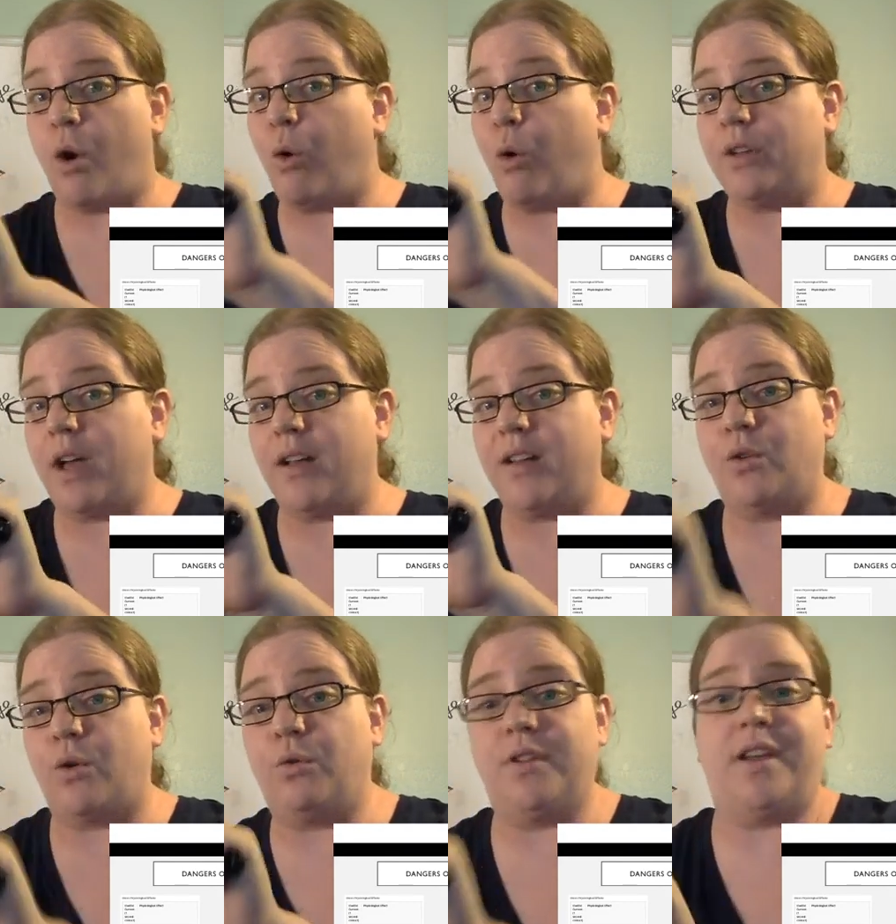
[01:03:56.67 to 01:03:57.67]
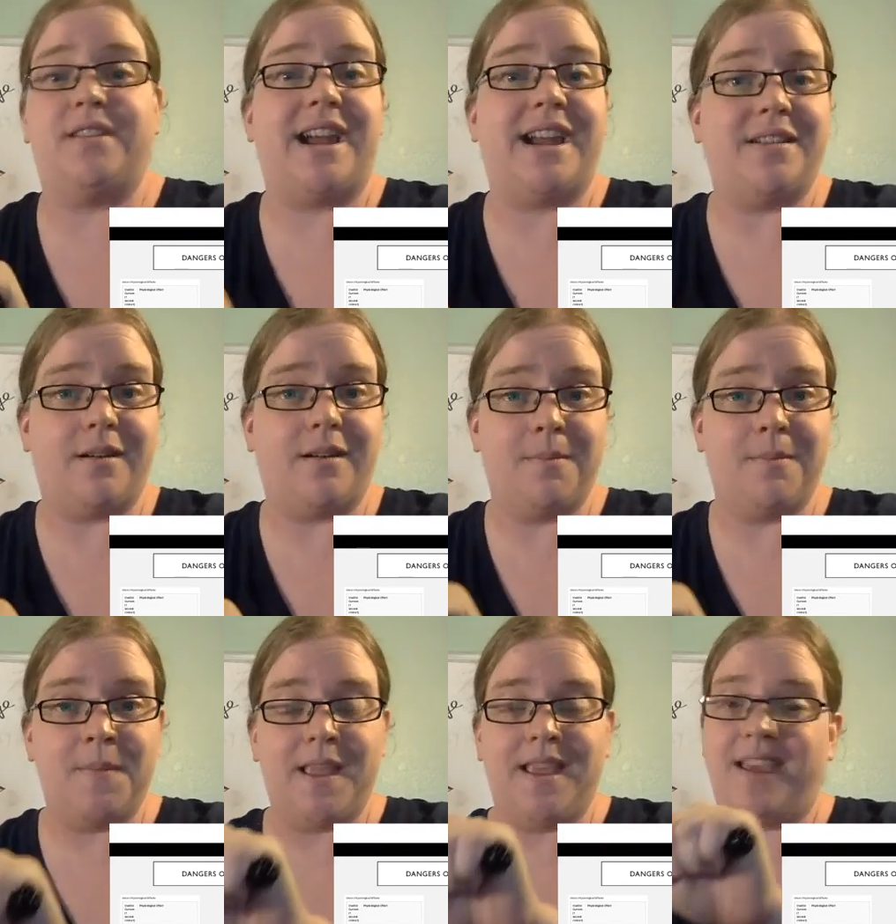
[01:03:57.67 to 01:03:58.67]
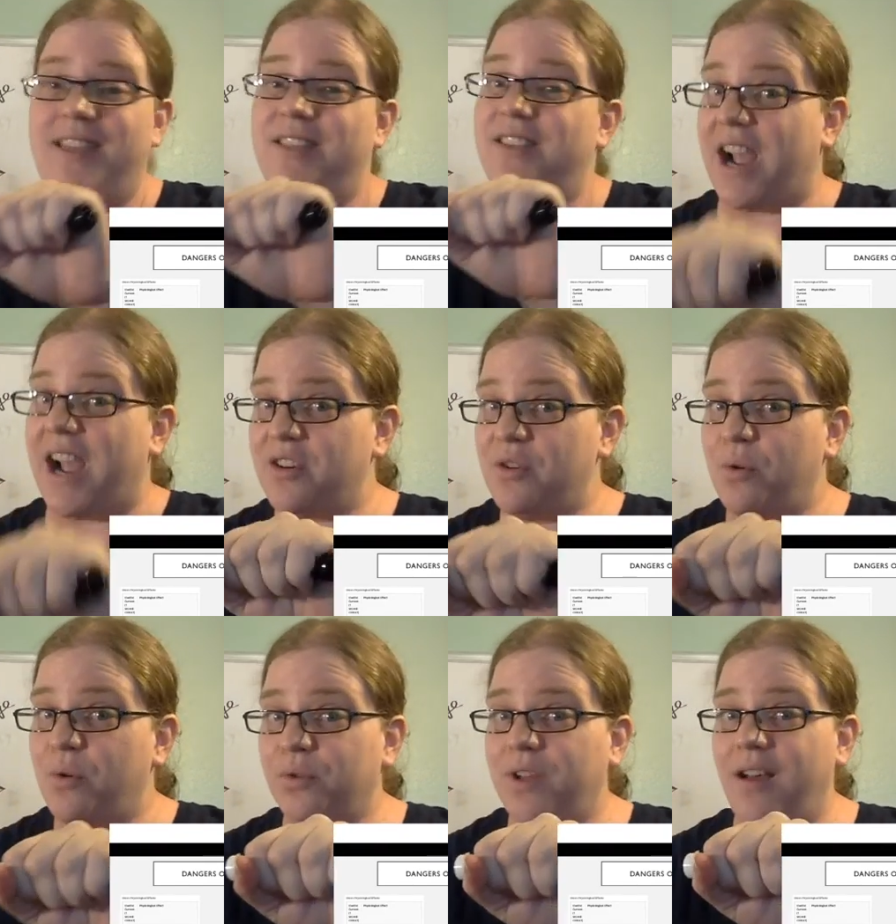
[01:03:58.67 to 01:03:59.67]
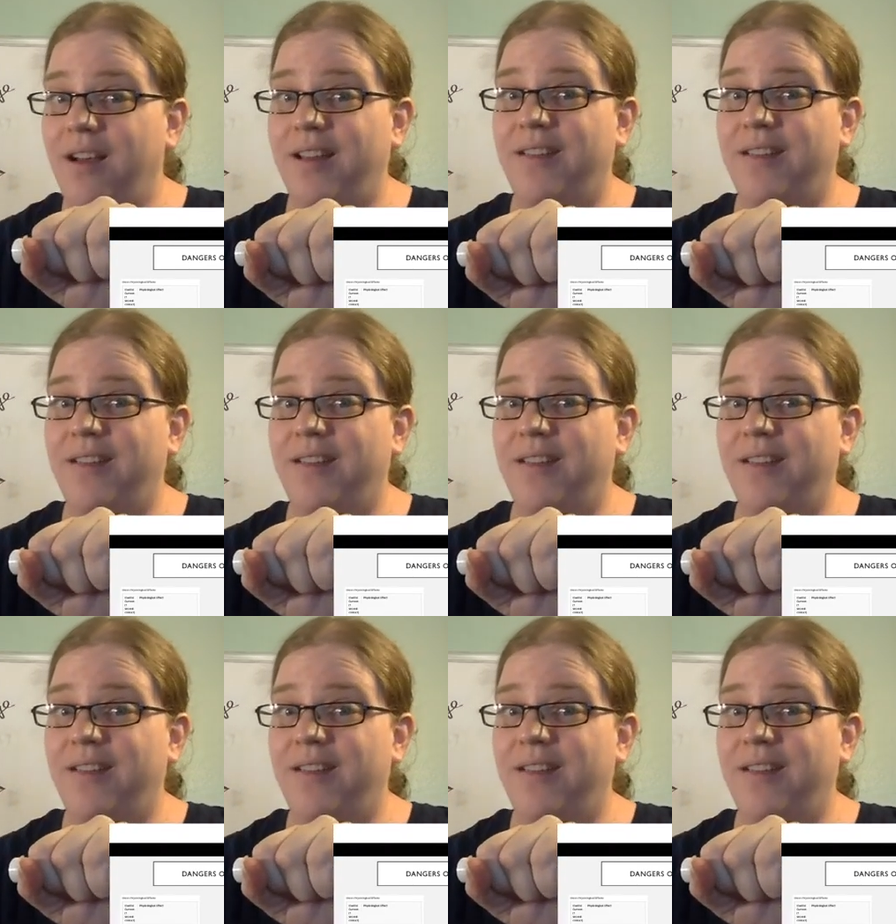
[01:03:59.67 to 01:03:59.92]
hold on and hold on tighter. And the tighter you hold on,